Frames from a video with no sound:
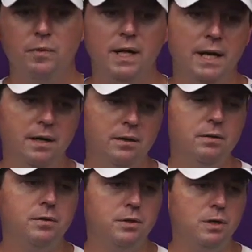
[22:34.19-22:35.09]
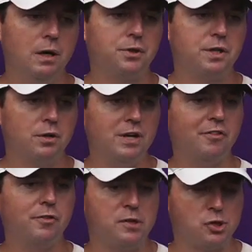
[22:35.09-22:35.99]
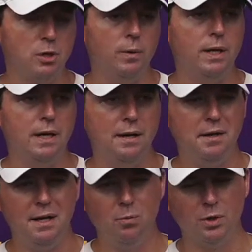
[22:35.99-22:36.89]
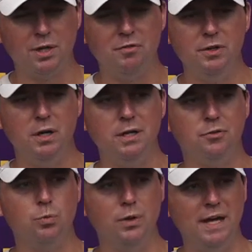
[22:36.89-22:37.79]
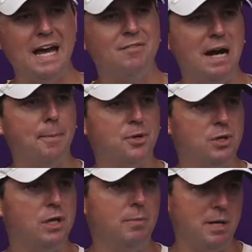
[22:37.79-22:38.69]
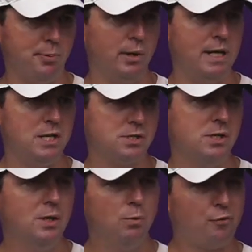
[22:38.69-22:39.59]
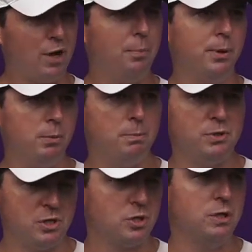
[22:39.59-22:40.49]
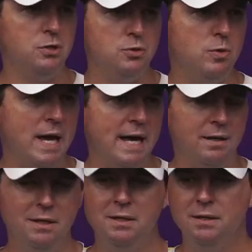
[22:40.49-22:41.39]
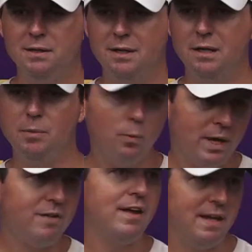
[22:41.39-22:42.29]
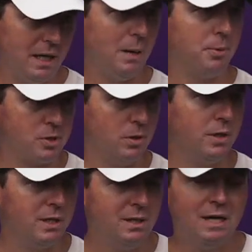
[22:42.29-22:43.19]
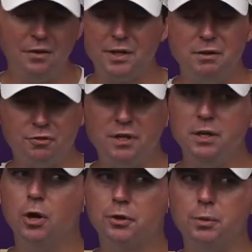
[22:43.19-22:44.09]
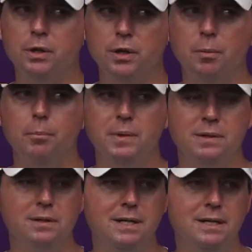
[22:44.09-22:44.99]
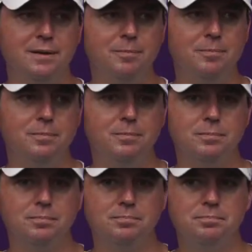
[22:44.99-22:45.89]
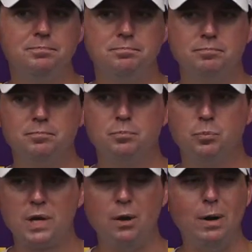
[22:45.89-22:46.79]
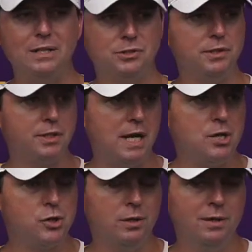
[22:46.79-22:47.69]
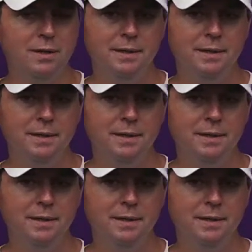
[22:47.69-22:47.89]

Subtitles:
And, you know, I think they're definitely showing it. And what they've done is when they have an opportunity to make plays, we've tried to put them in position to do that. And when they've had that opportunity, I think you've seen all three of them kind of rise to the occasion.